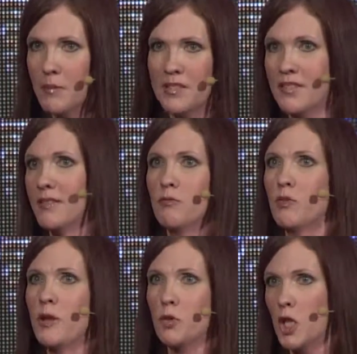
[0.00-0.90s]
must,
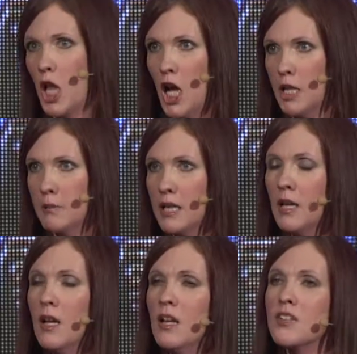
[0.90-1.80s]
they wouldn't lie to me.
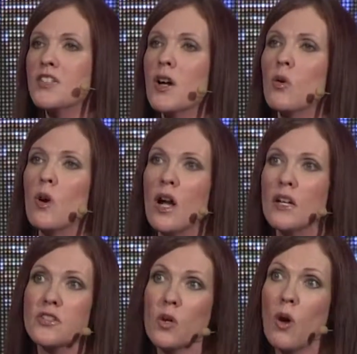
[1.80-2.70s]
So,
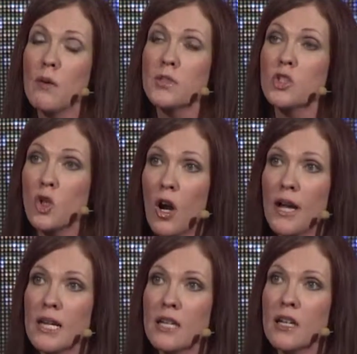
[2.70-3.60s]
uh, so I was
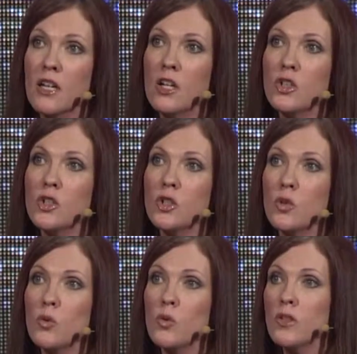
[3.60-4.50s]
trying
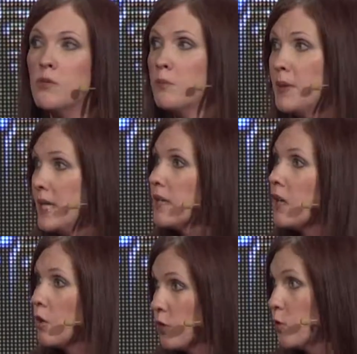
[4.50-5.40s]
to be
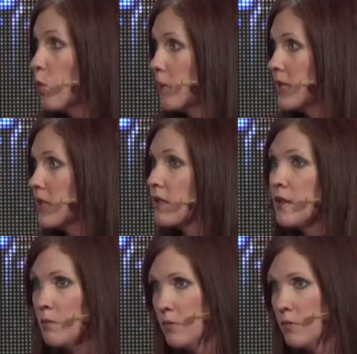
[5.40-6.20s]
uh, the woman that